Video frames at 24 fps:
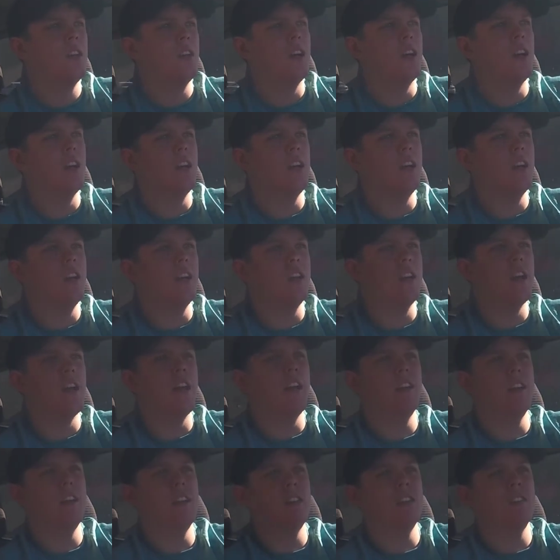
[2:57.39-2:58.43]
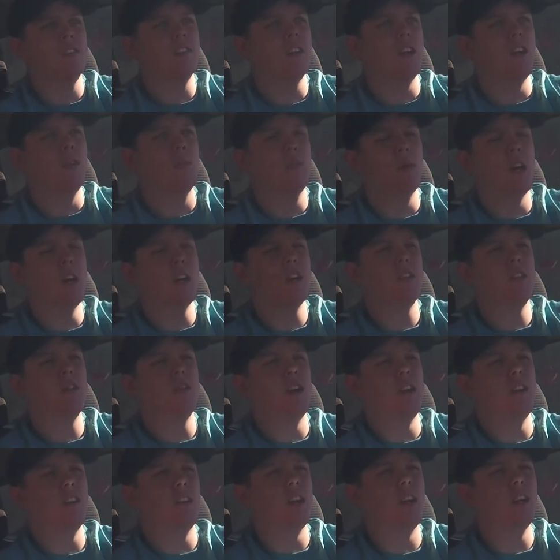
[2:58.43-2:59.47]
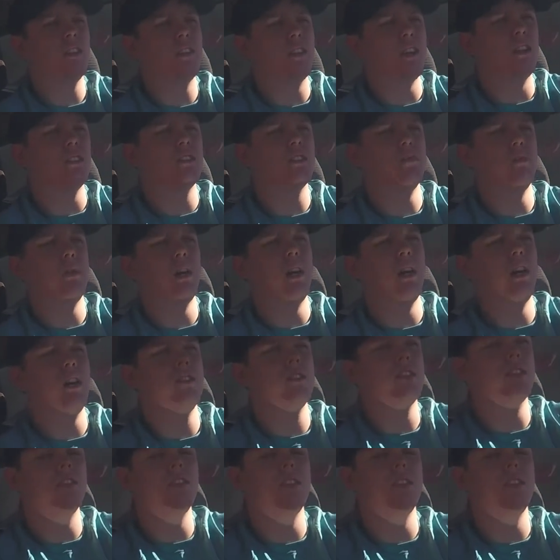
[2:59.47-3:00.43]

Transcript: I bought it around 90,000 miles, and